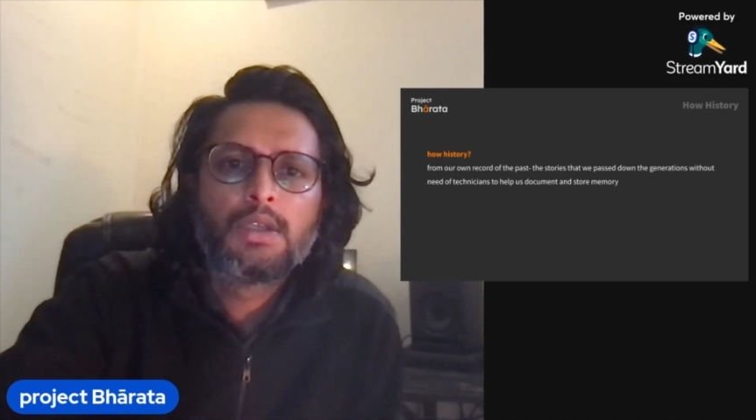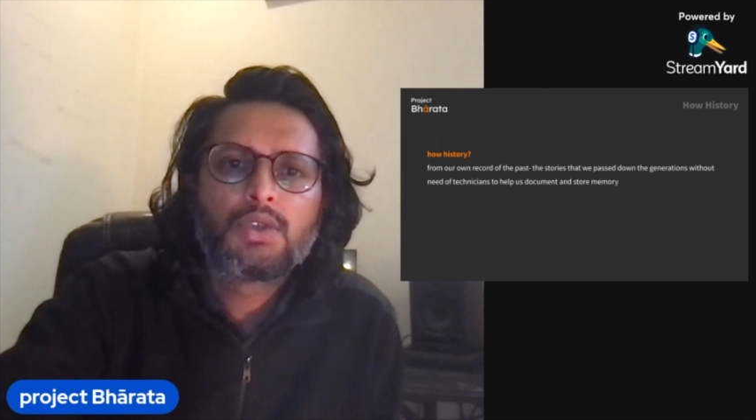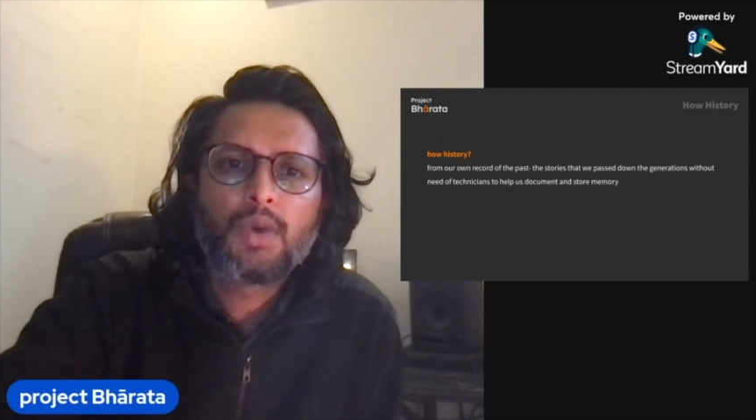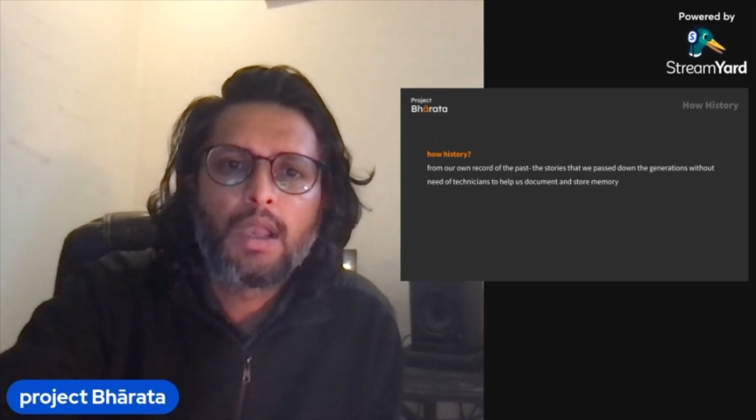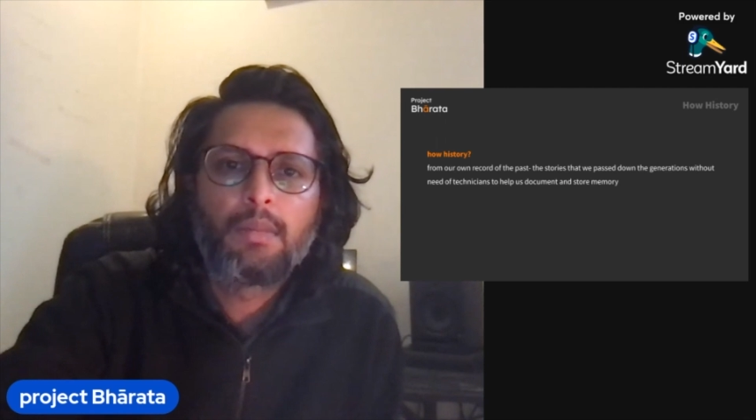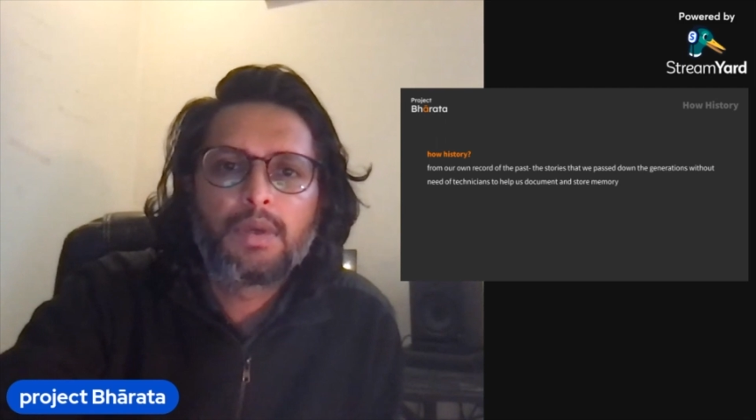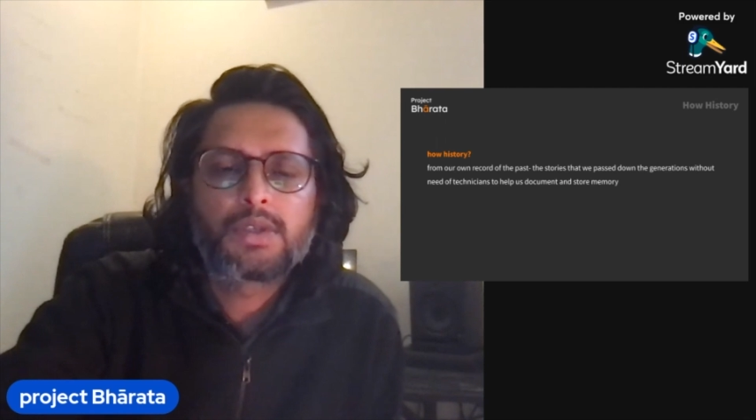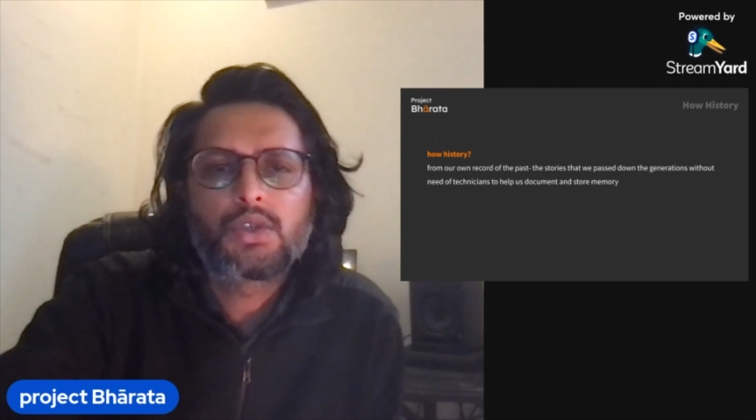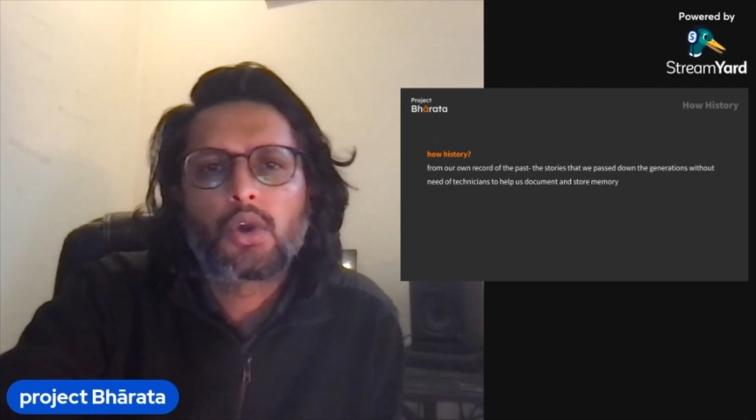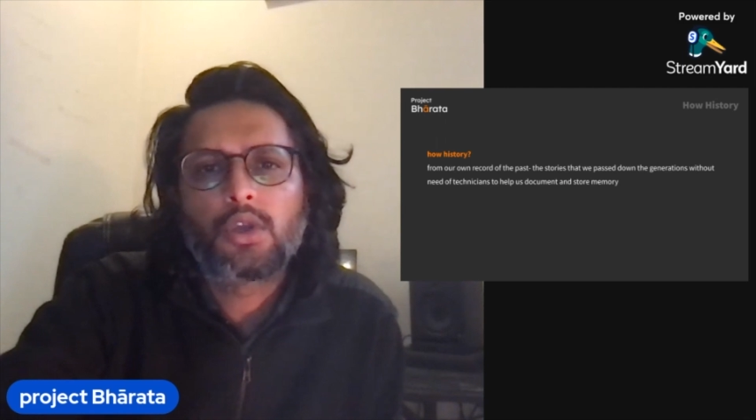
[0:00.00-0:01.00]
to help
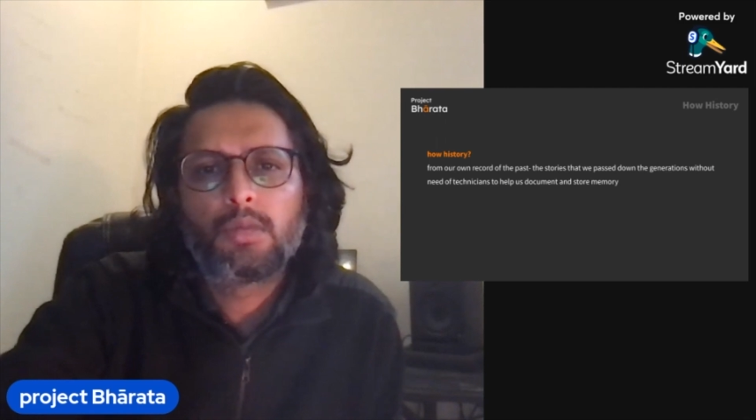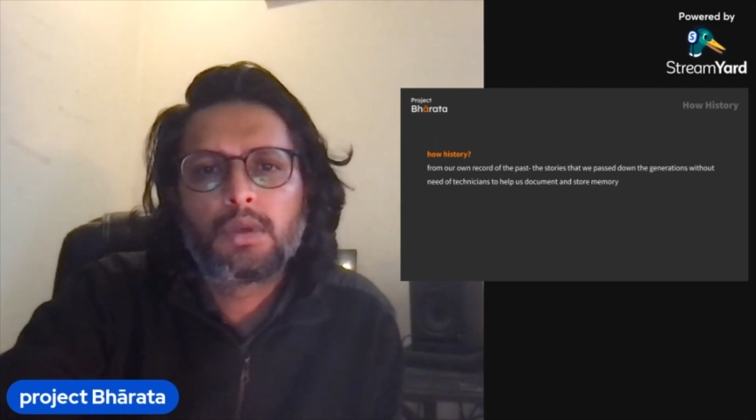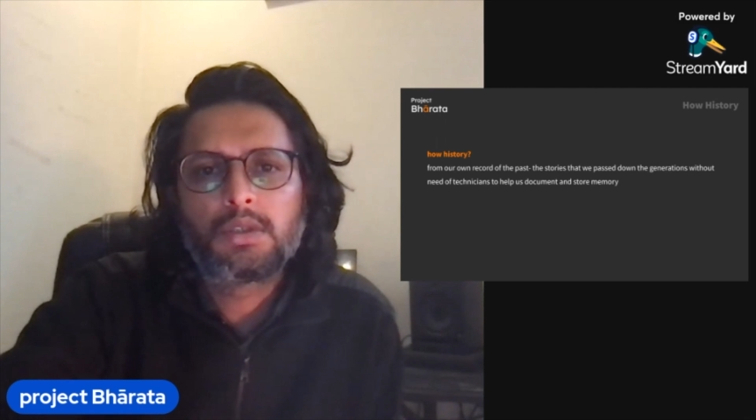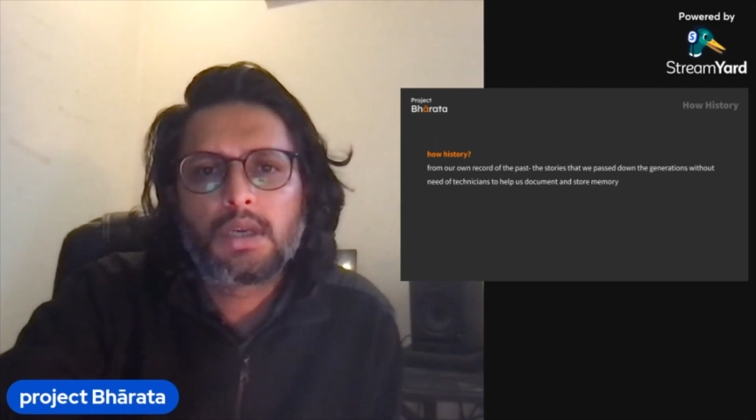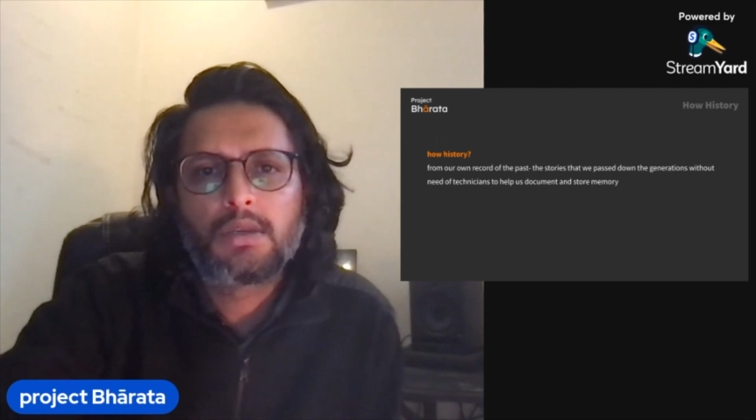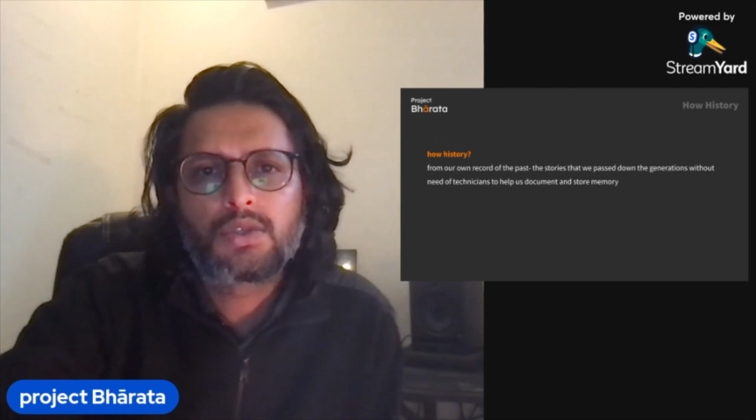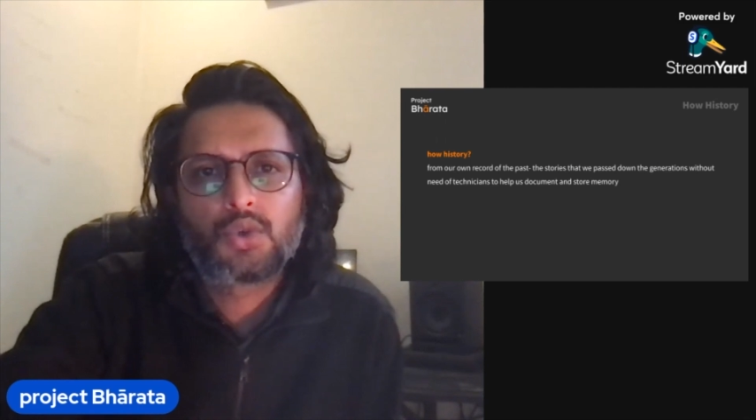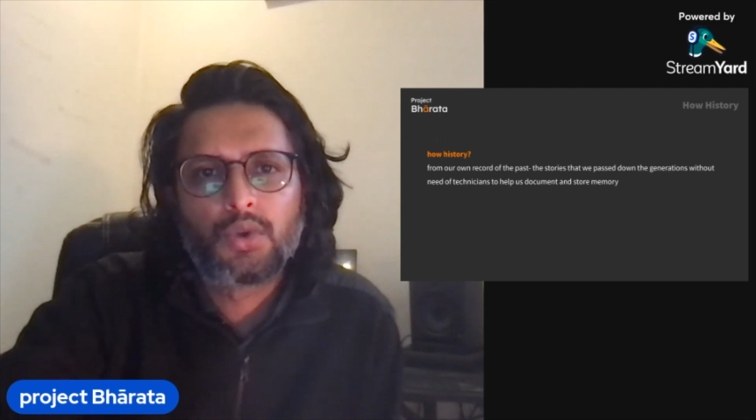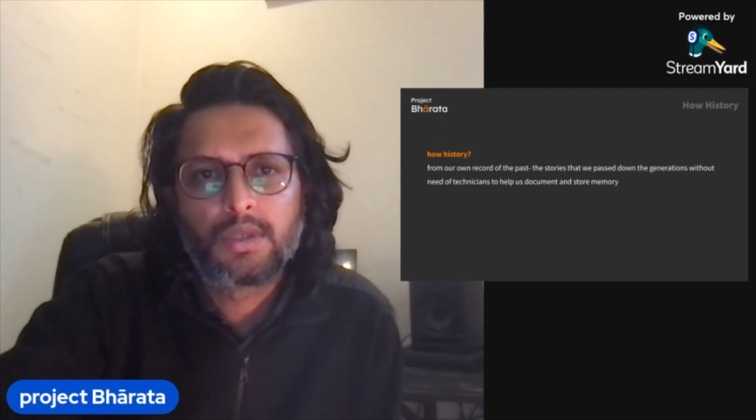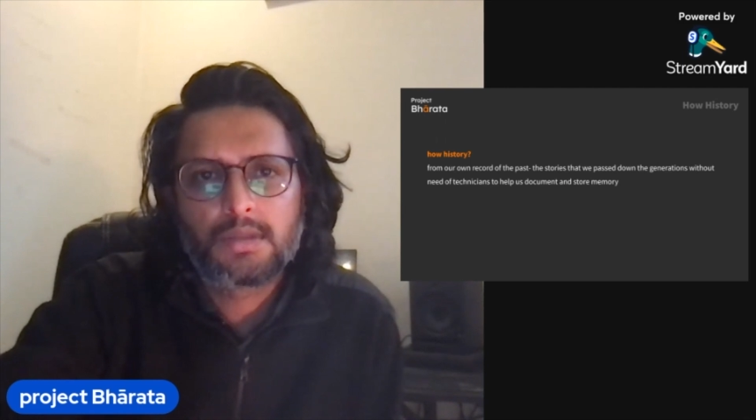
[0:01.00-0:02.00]
us document and
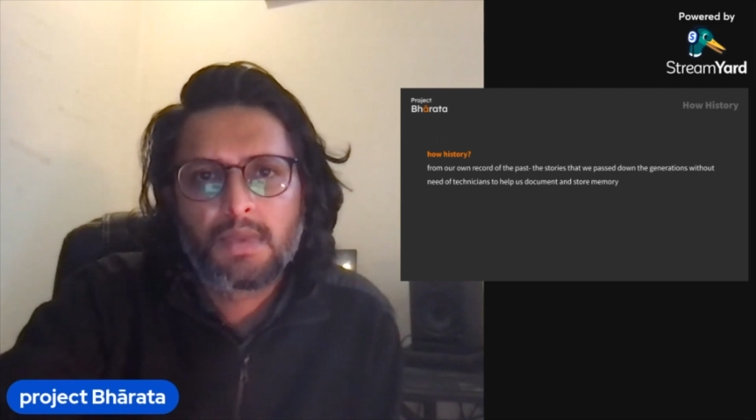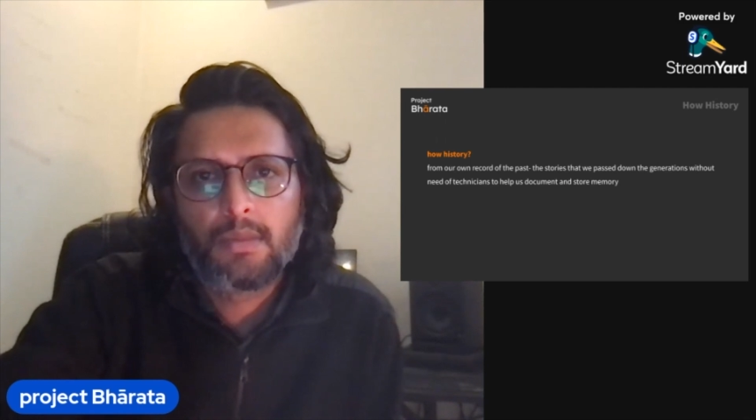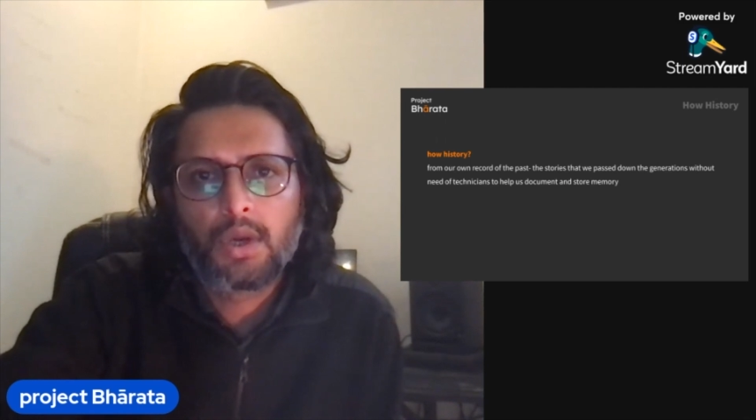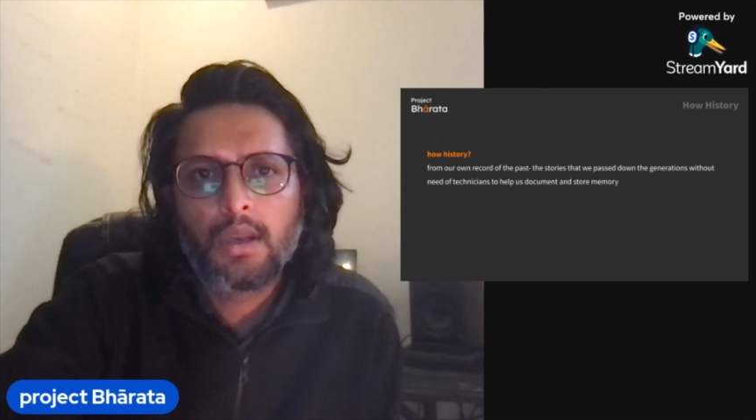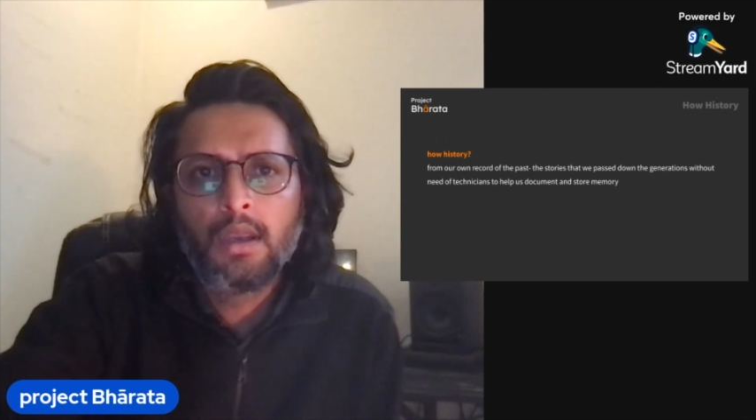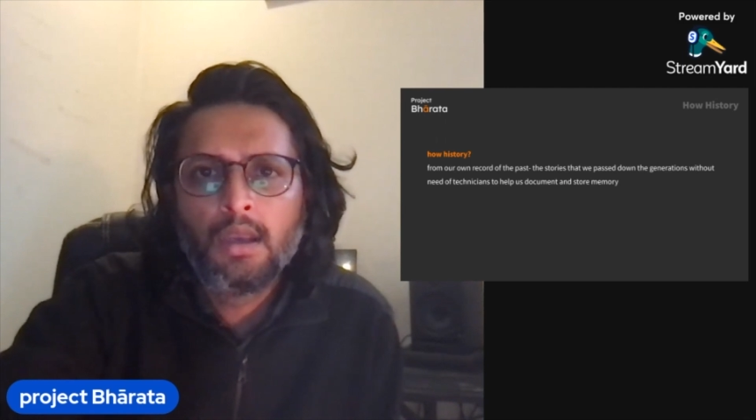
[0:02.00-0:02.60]
store this memory.